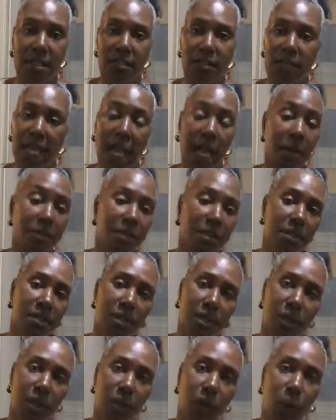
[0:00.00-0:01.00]
There's
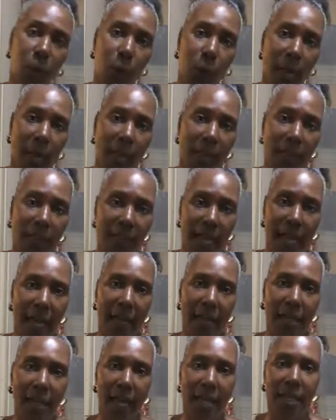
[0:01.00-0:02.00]
absolutely no way
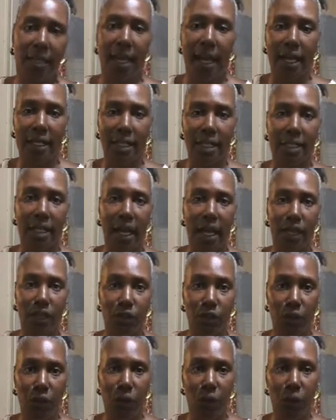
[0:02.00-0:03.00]
that a
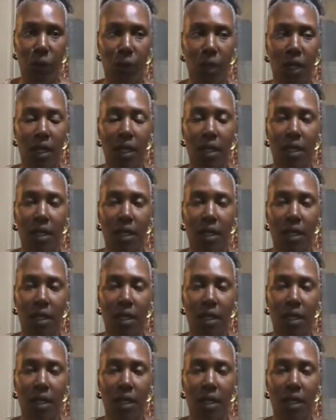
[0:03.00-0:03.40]
99-year-old